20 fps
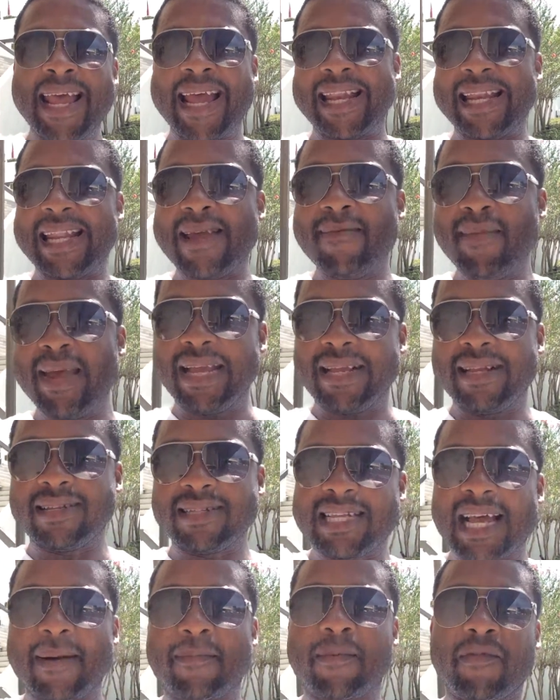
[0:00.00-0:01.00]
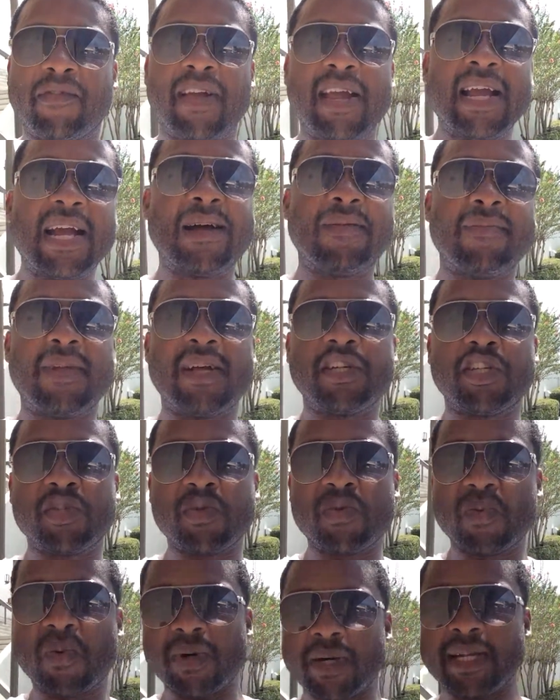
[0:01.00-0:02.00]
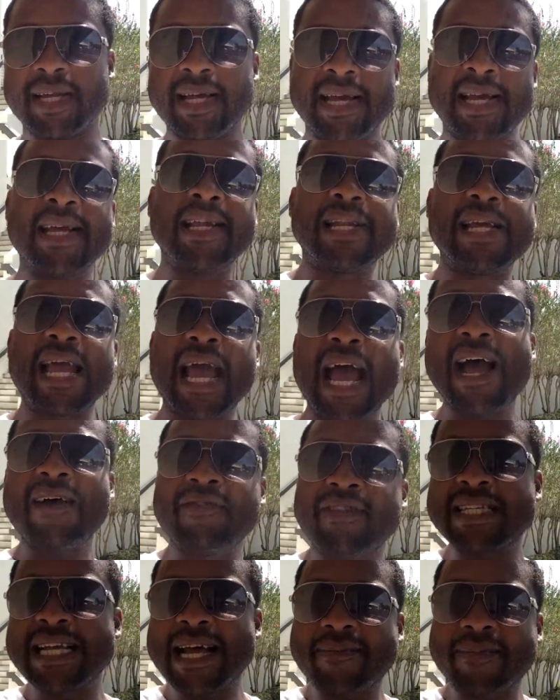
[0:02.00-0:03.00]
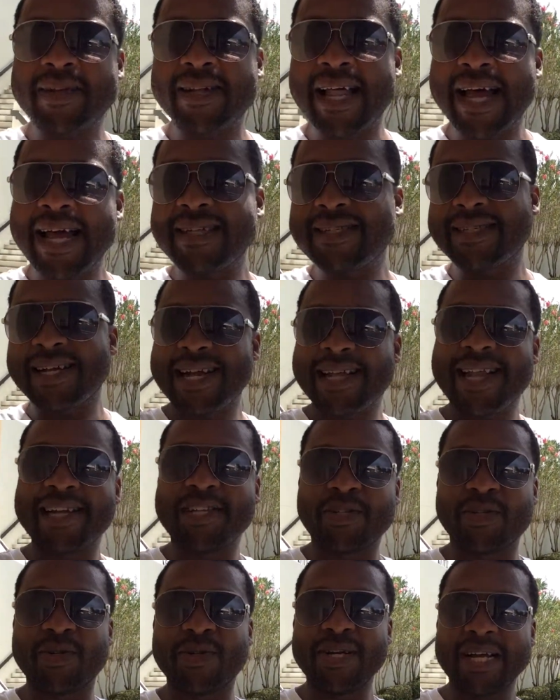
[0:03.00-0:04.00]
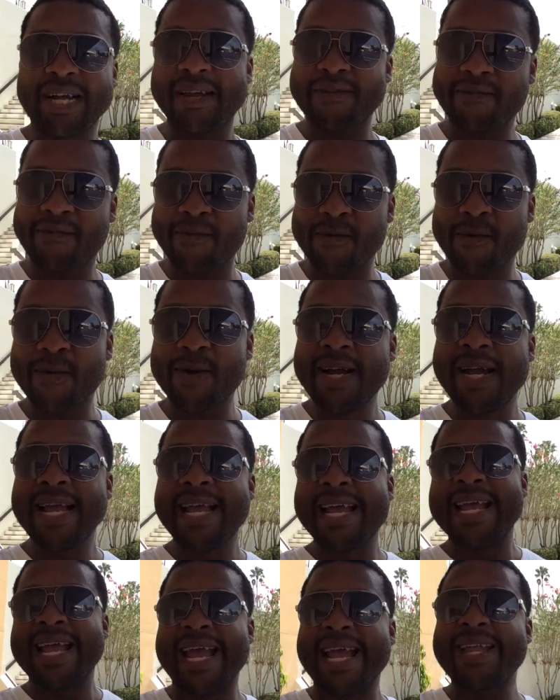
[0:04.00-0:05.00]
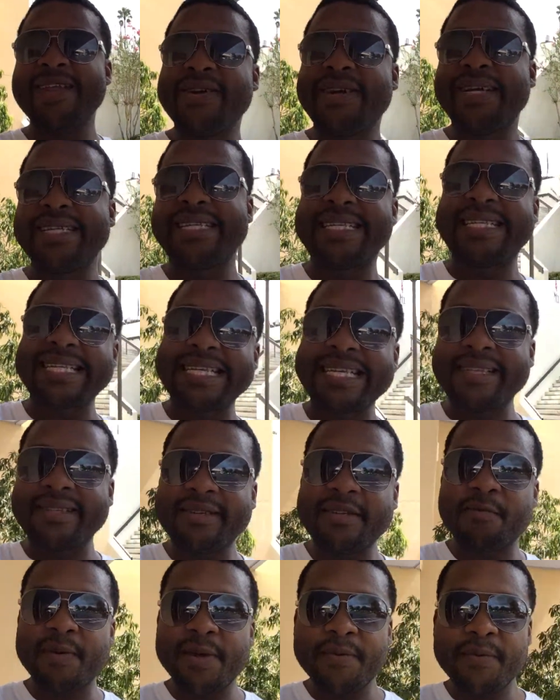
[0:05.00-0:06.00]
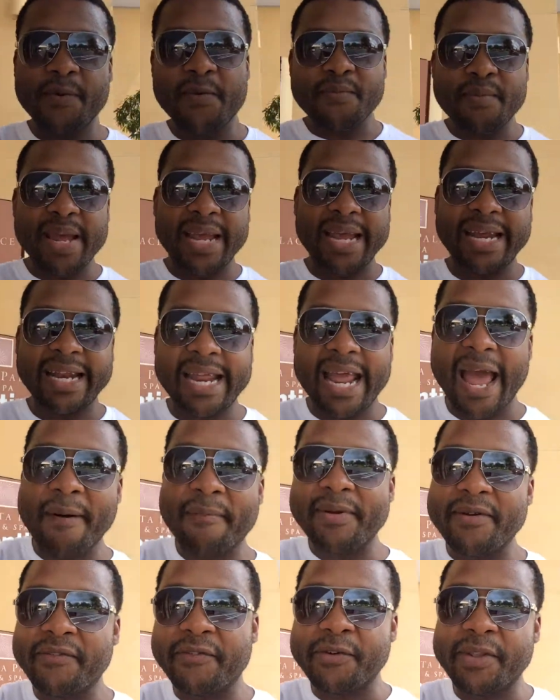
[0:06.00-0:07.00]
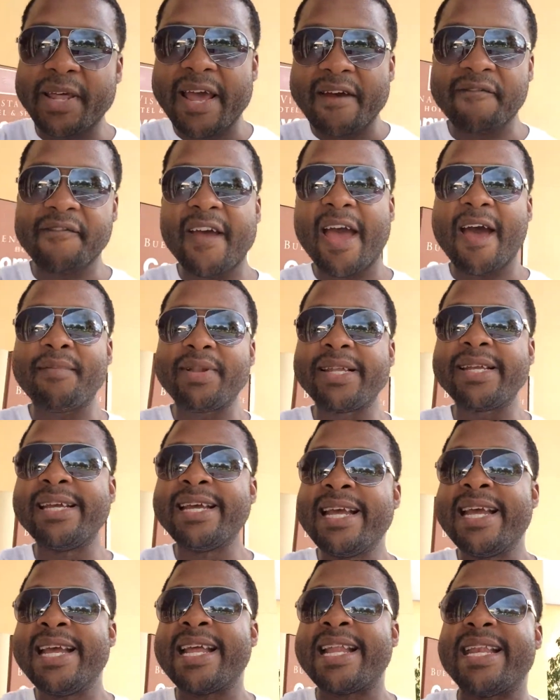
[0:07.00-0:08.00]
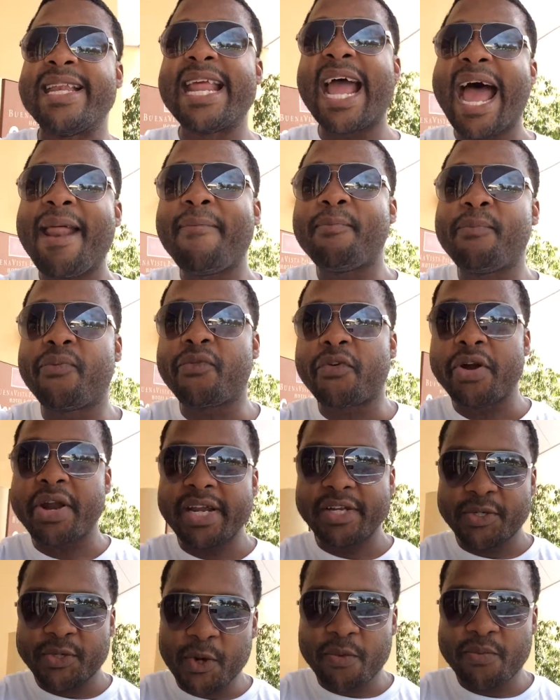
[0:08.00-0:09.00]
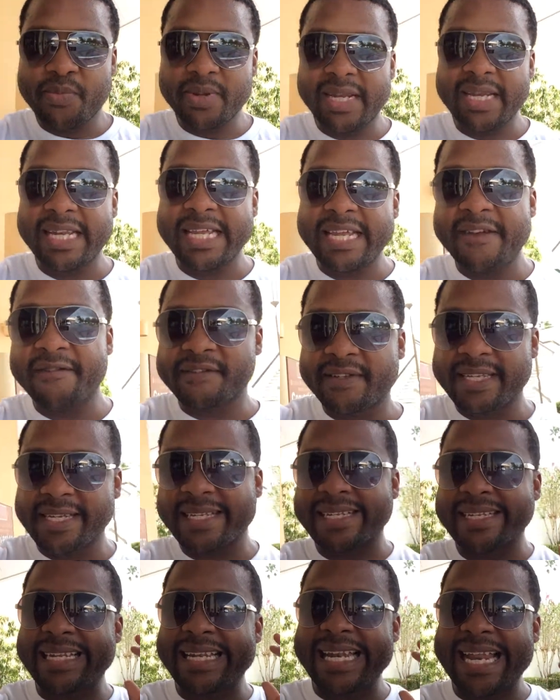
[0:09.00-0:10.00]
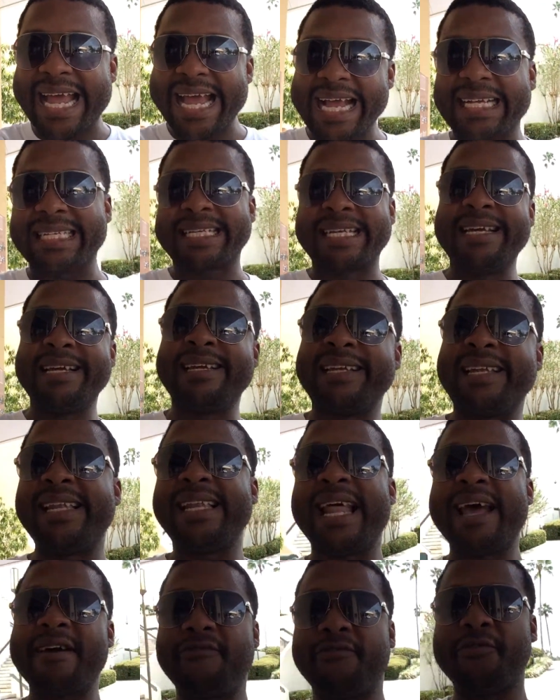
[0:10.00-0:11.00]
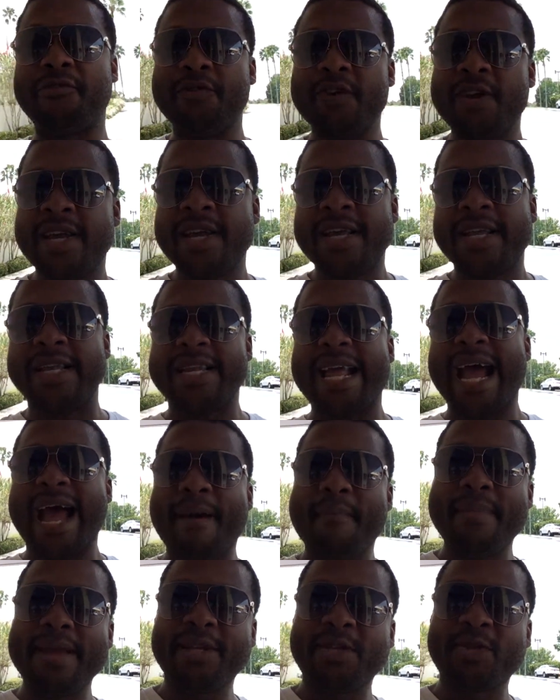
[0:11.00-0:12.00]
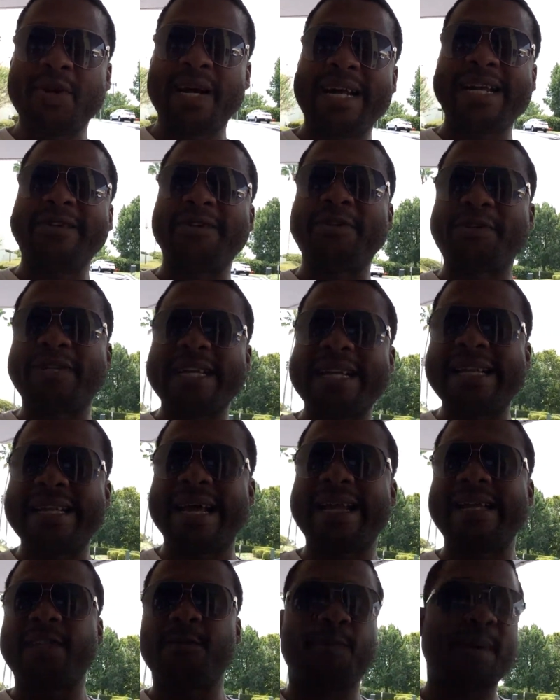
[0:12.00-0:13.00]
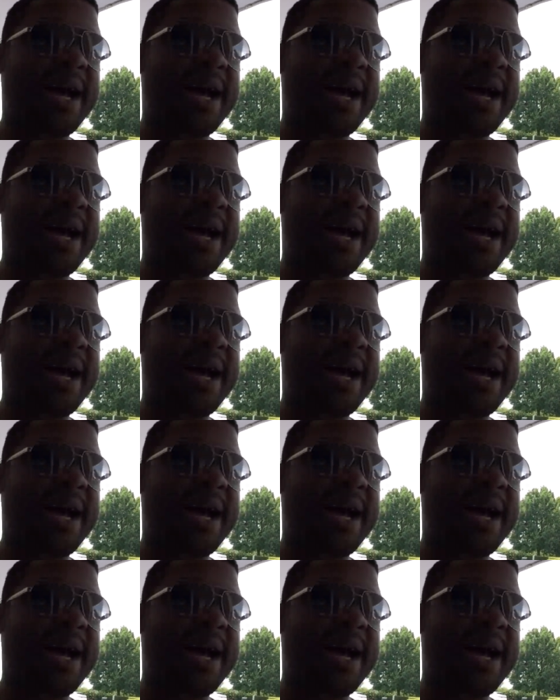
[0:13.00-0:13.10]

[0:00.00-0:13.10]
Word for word: and they making the type of income that you want they have the type of lifestyle that you're looking for and you could see these people making it happen for their family that brings your belief to the next level that makes you understand that it's